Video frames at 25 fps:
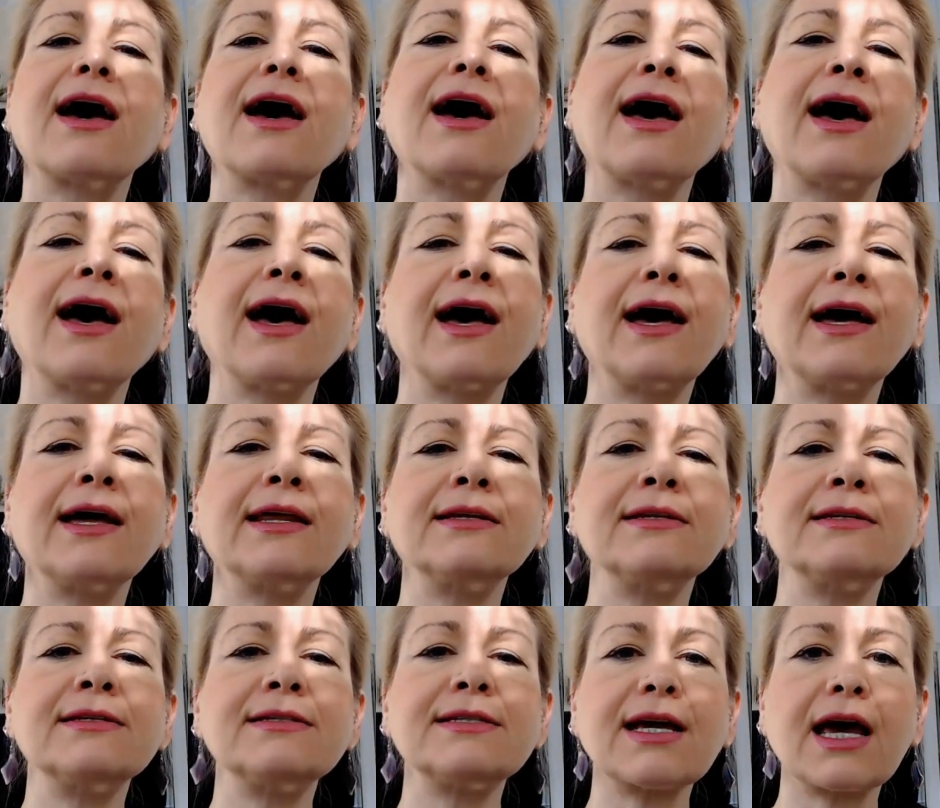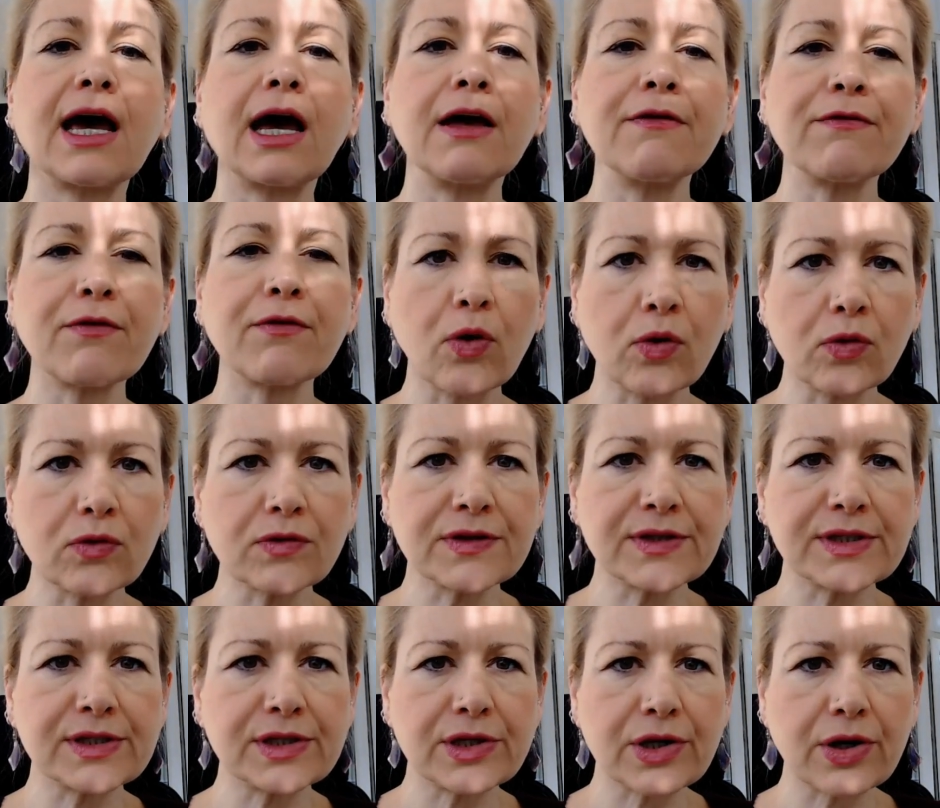and I've
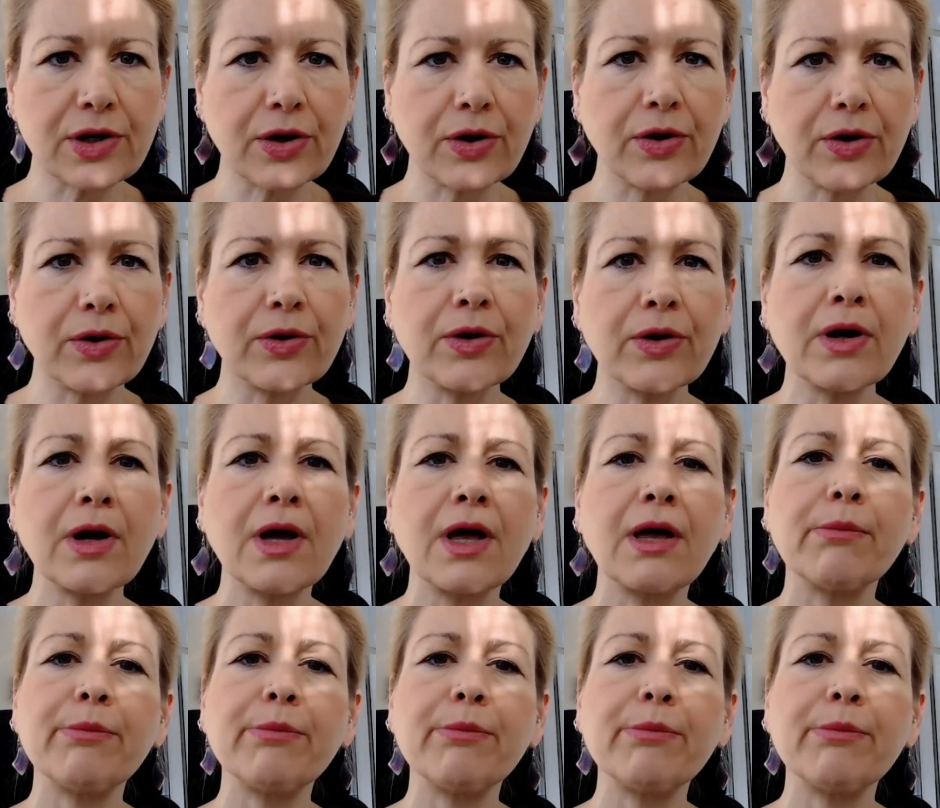also